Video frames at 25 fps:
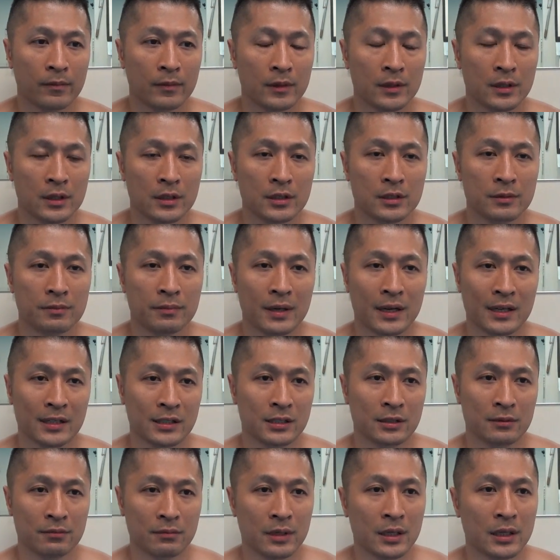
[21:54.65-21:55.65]
this
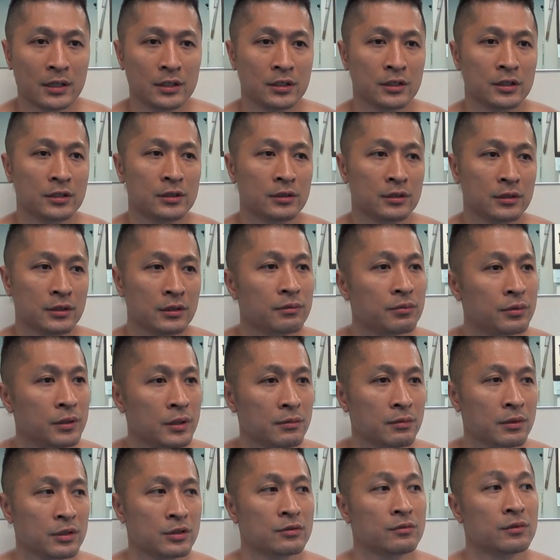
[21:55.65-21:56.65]
boxing match is
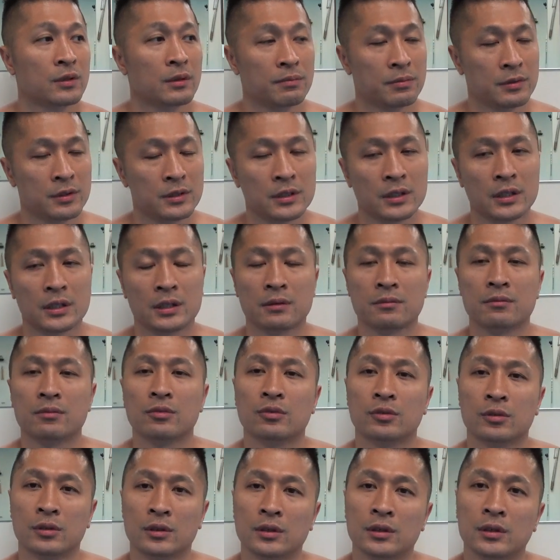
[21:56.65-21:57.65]
pretty much representing
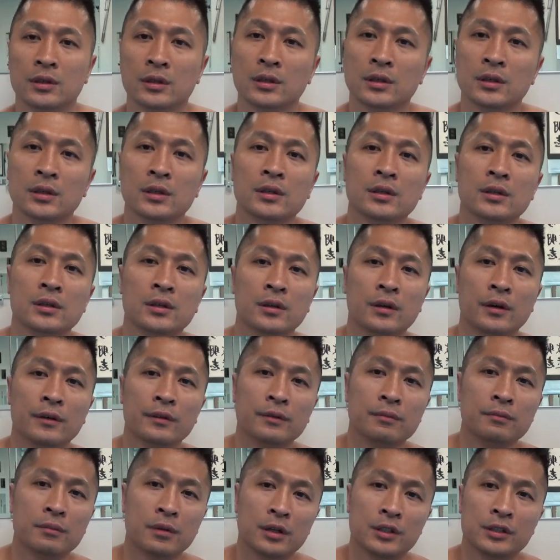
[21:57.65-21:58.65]
more of
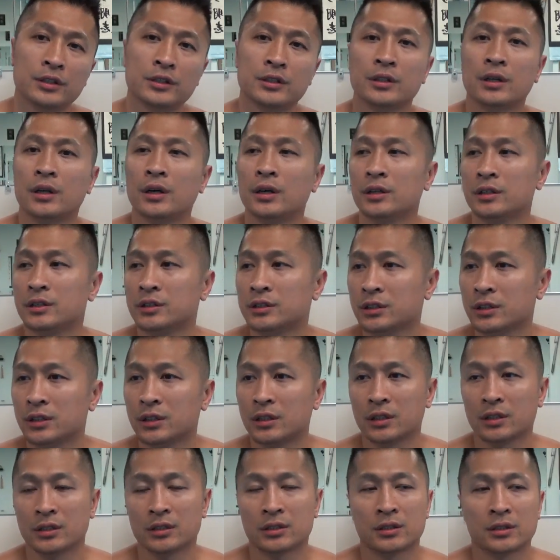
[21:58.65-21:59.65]
the martial artist
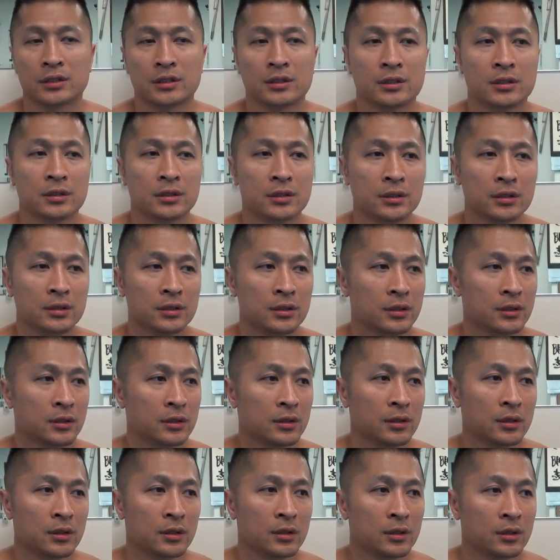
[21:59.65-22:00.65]
against,
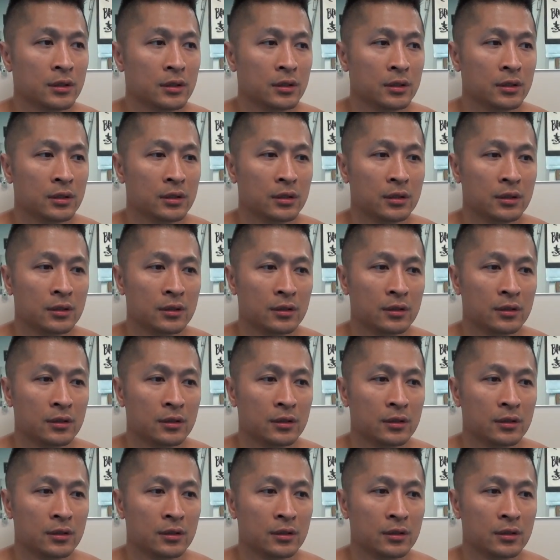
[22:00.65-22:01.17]
you